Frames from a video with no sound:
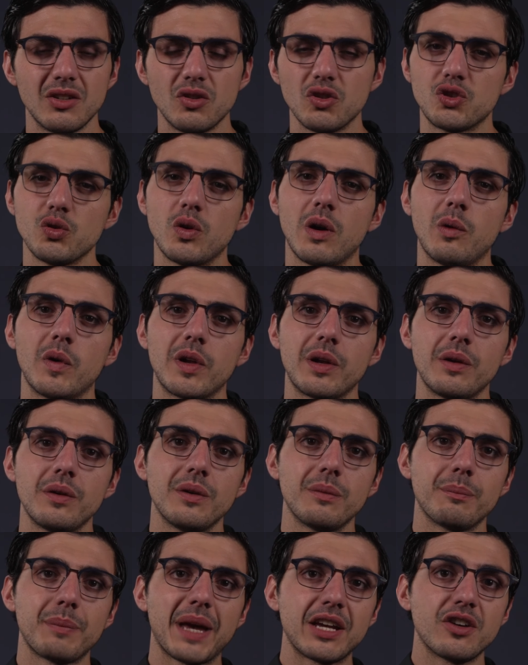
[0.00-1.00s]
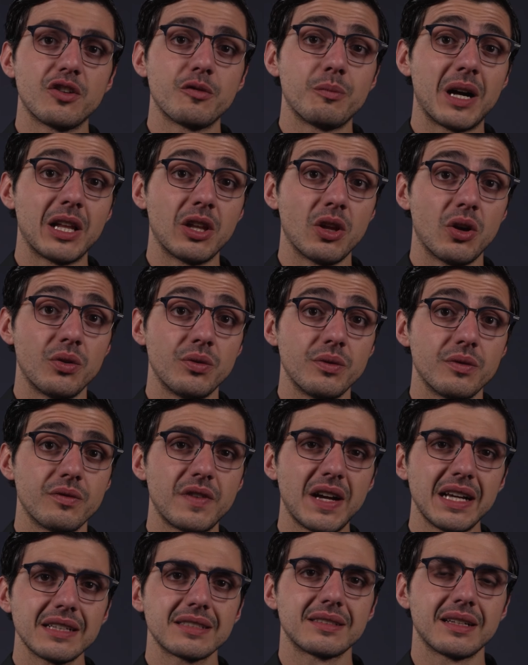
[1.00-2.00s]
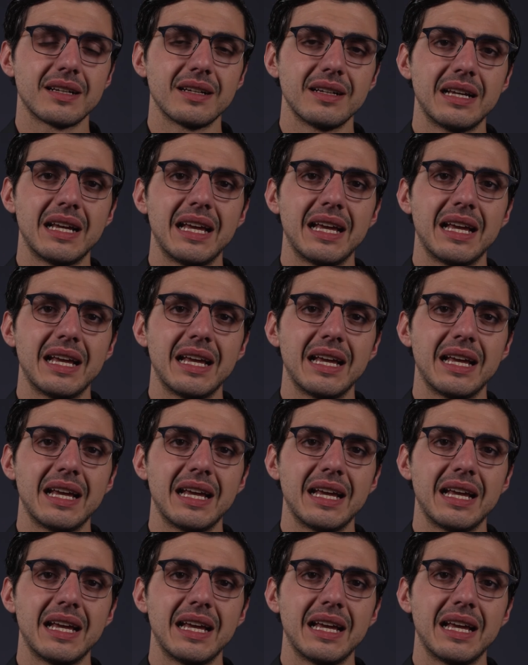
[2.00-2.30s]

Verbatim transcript: or do I want to pay off my loan faster?